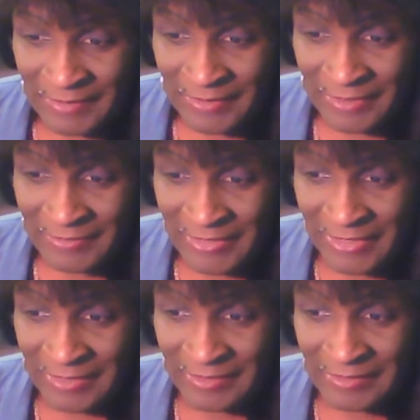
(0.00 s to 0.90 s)
And
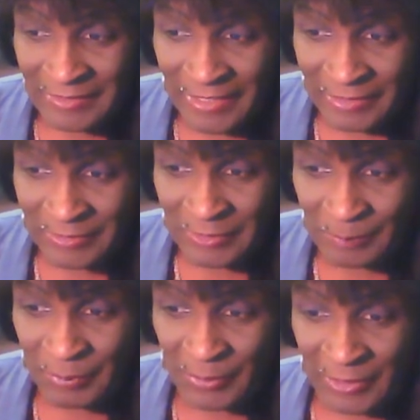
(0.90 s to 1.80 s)
then I get to the
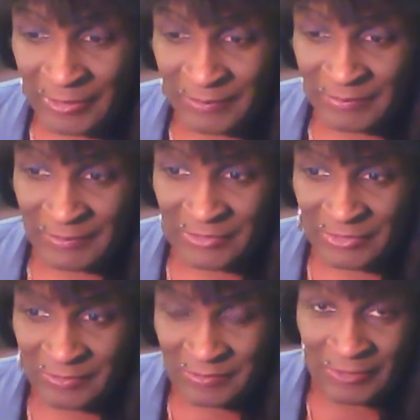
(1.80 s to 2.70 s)
point, it
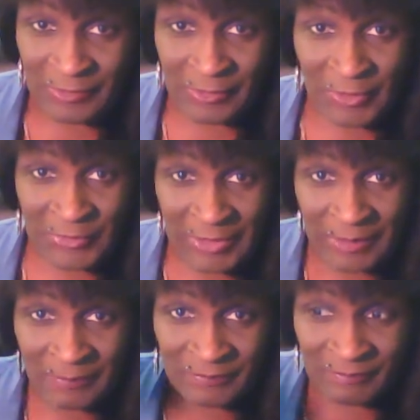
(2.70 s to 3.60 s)
goes
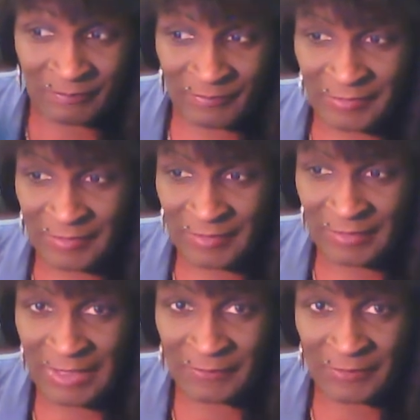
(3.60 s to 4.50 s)
up,
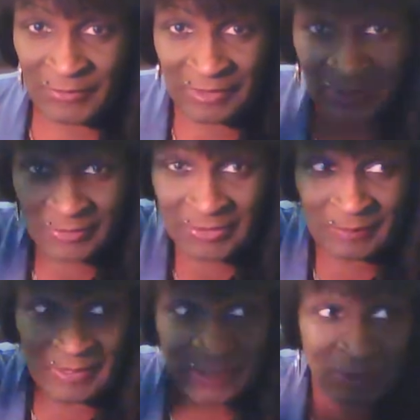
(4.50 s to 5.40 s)
level, then goes
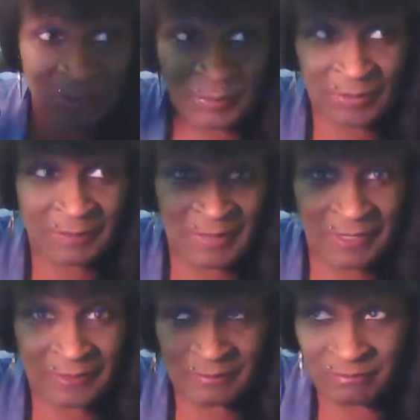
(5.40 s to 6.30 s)
up. I get to the point
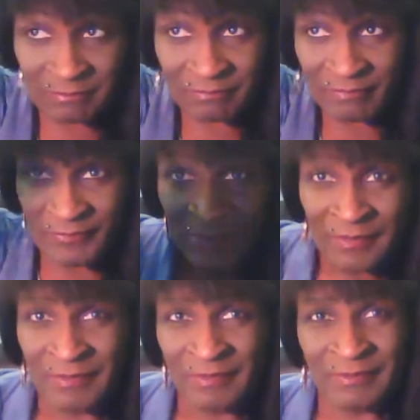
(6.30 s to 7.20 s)
about
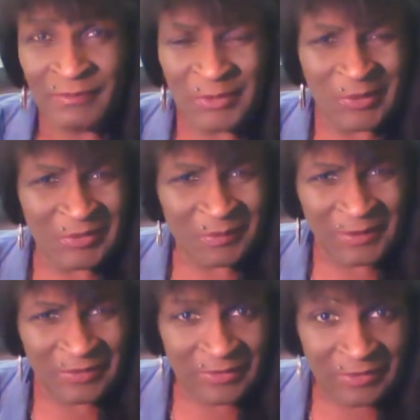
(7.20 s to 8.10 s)
200
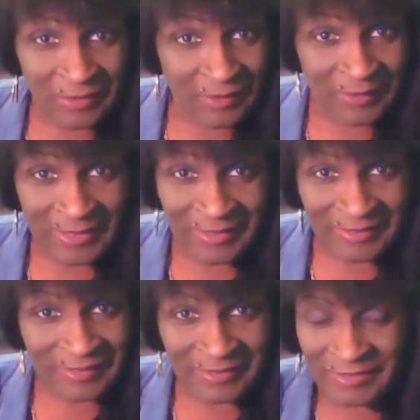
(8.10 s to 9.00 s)
meters to go. I
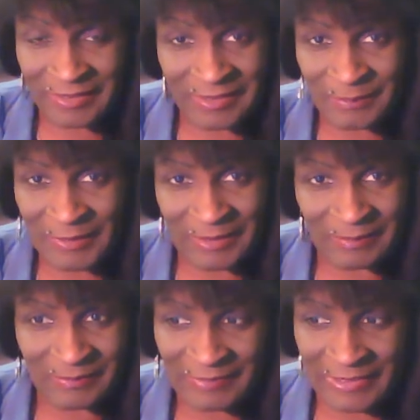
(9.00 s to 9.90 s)
just can't keep
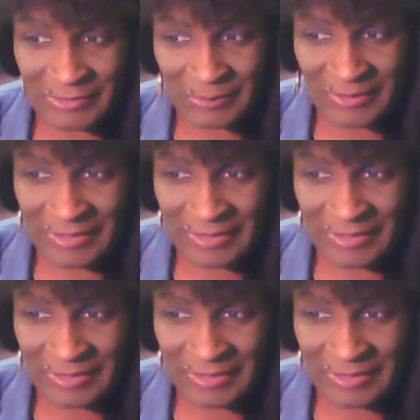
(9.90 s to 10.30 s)
up. I knew it. I